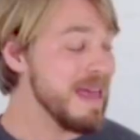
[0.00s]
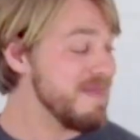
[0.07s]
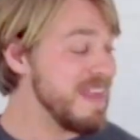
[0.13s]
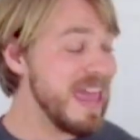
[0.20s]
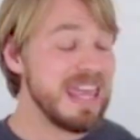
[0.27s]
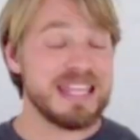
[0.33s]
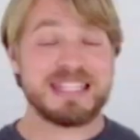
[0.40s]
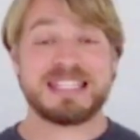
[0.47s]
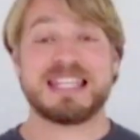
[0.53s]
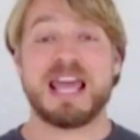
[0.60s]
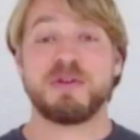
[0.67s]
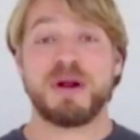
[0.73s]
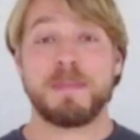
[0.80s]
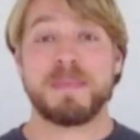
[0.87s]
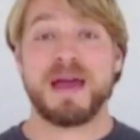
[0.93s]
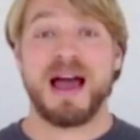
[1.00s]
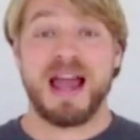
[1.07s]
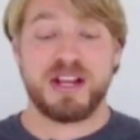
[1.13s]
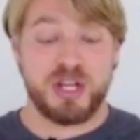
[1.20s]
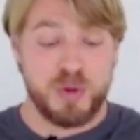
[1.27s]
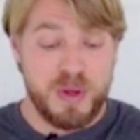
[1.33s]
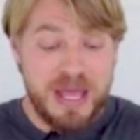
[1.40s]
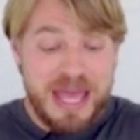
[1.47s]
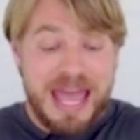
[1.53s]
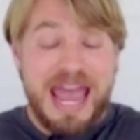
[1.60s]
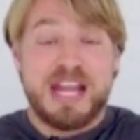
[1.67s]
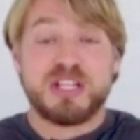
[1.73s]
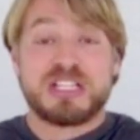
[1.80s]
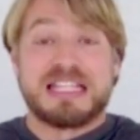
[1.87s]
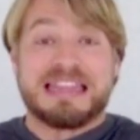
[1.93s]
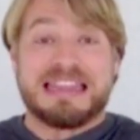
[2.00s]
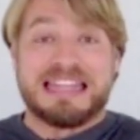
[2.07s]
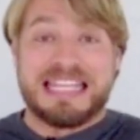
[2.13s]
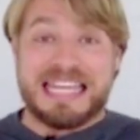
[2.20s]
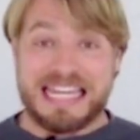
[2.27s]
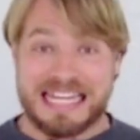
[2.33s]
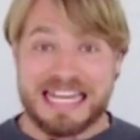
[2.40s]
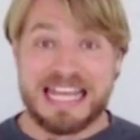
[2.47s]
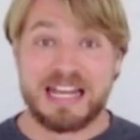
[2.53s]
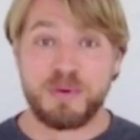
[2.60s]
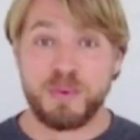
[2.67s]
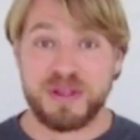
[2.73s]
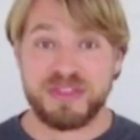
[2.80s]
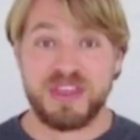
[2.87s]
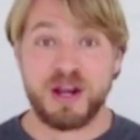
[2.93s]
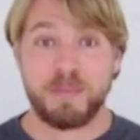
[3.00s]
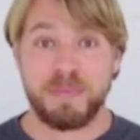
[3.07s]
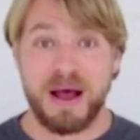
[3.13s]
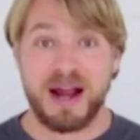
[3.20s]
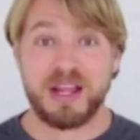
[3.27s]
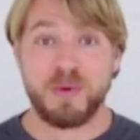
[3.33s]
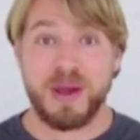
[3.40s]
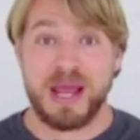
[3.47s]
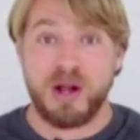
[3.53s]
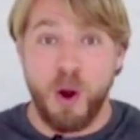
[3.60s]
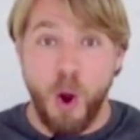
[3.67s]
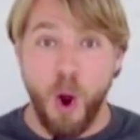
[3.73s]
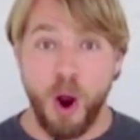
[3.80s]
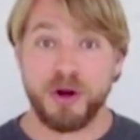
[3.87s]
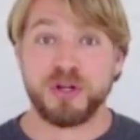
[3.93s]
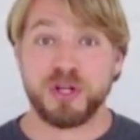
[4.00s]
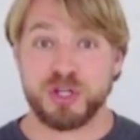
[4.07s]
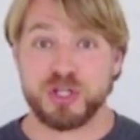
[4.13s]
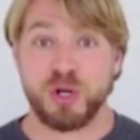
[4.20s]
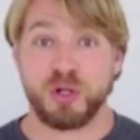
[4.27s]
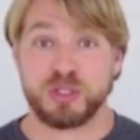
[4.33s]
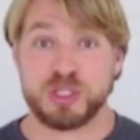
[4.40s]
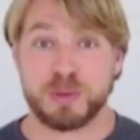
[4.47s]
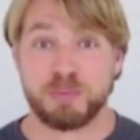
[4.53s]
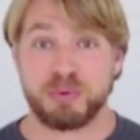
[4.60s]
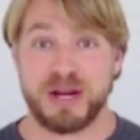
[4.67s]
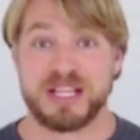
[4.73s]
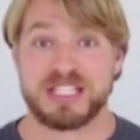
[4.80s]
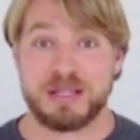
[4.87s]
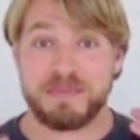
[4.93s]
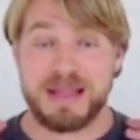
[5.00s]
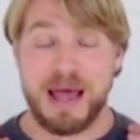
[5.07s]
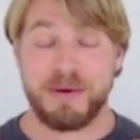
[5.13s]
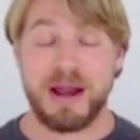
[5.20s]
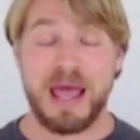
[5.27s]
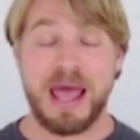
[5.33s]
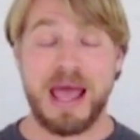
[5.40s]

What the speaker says: they can stand right behind you and just lean in with their body weight onto your shoulders and press them down.